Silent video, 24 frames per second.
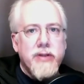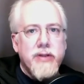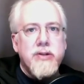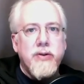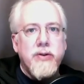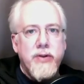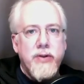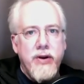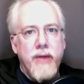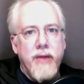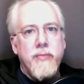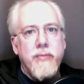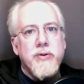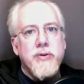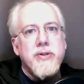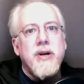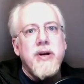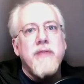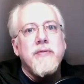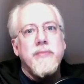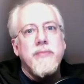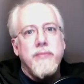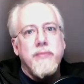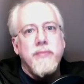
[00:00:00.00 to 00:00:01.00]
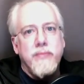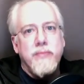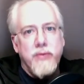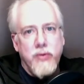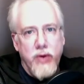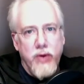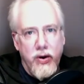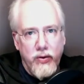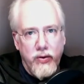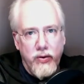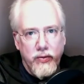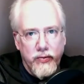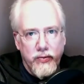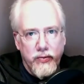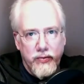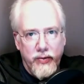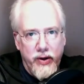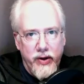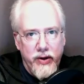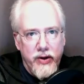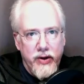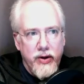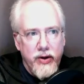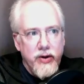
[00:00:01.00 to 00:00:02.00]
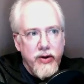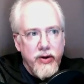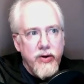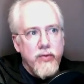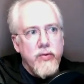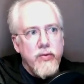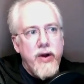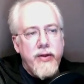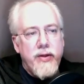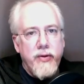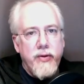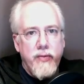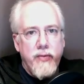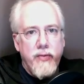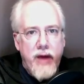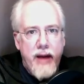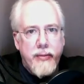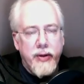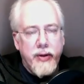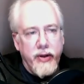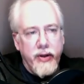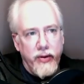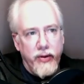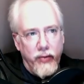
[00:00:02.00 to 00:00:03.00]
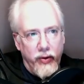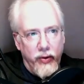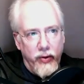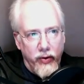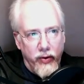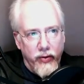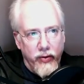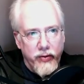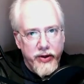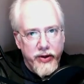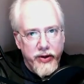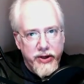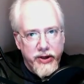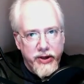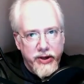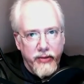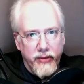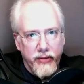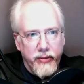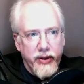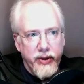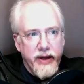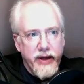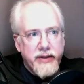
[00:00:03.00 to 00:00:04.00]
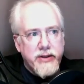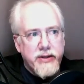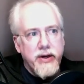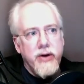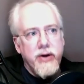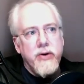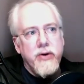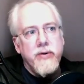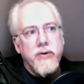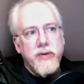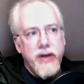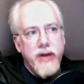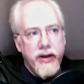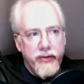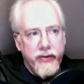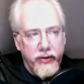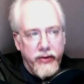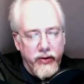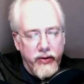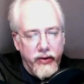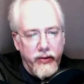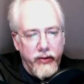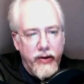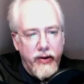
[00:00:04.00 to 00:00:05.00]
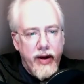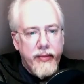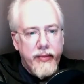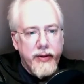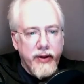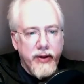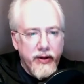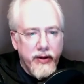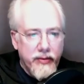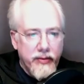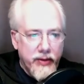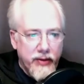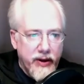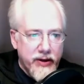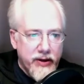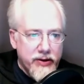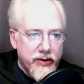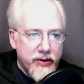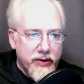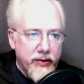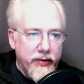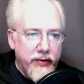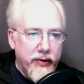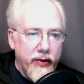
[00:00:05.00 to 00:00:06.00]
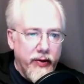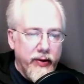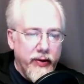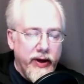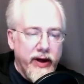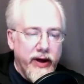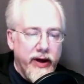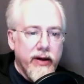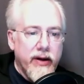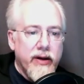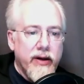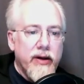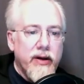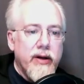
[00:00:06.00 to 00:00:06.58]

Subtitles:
So the numbers have grown rather rapidly. We were reaching a plateau, and now they're growing rapidly because they're throwing in